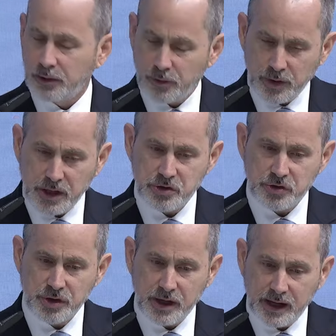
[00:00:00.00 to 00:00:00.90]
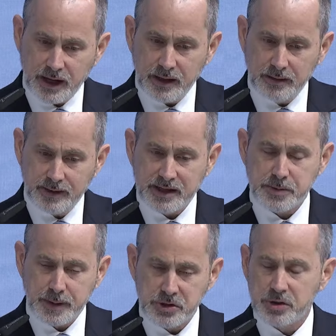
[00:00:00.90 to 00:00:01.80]
creation and
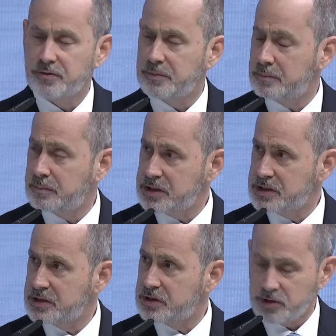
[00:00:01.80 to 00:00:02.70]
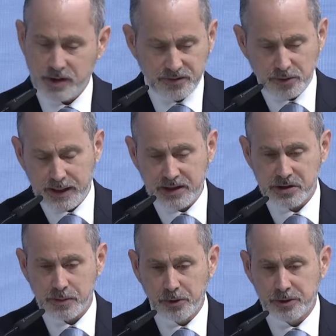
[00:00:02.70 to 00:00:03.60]
expansion of a business, you have to
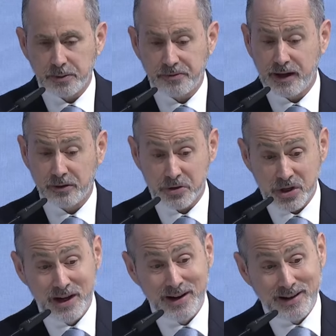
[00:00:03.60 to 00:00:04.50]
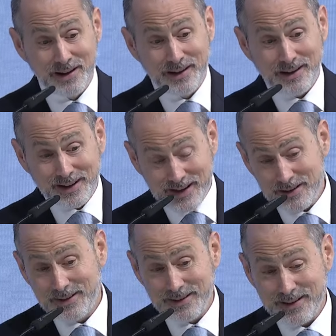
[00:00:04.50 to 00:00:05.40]
balance multiple factors.
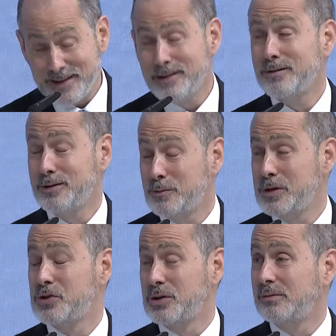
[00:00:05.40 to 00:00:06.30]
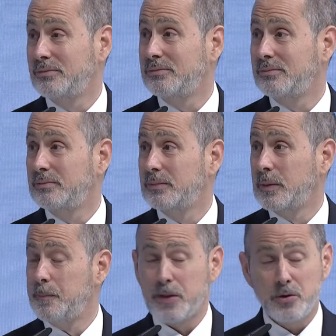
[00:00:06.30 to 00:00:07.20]
Candidly, here in the region,
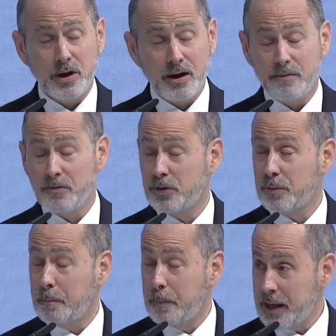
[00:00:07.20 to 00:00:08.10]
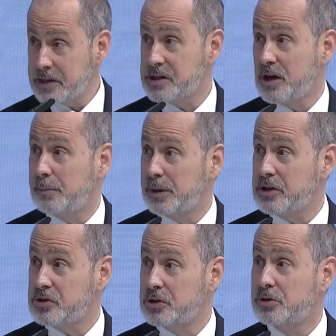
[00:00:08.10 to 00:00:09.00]
you have the best
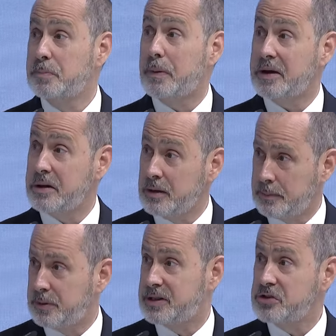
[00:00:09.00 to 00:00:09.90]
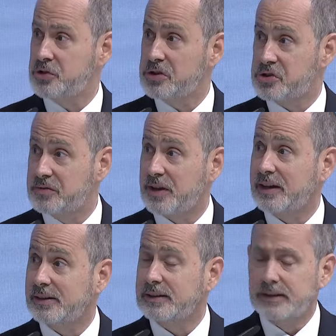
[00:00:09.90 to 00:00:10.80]
combination to potentially achieve
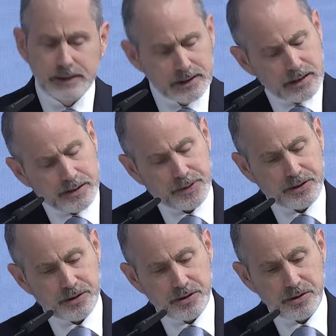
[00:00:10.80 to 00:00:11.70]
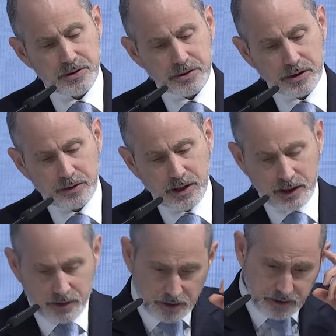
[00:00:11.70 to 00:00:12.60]
that, because
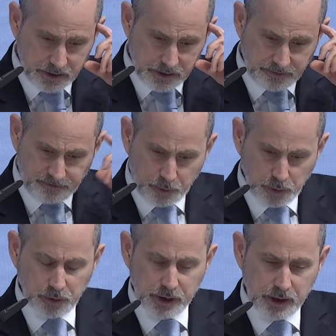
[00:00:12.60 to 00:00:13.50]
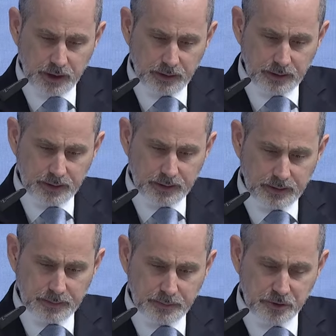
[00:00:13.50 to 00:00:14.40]
there is a forward-looking
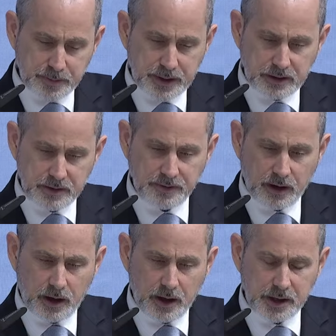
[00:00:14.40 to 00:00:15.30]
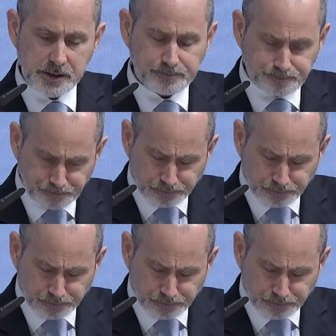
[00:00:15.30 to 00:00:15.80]
perspective on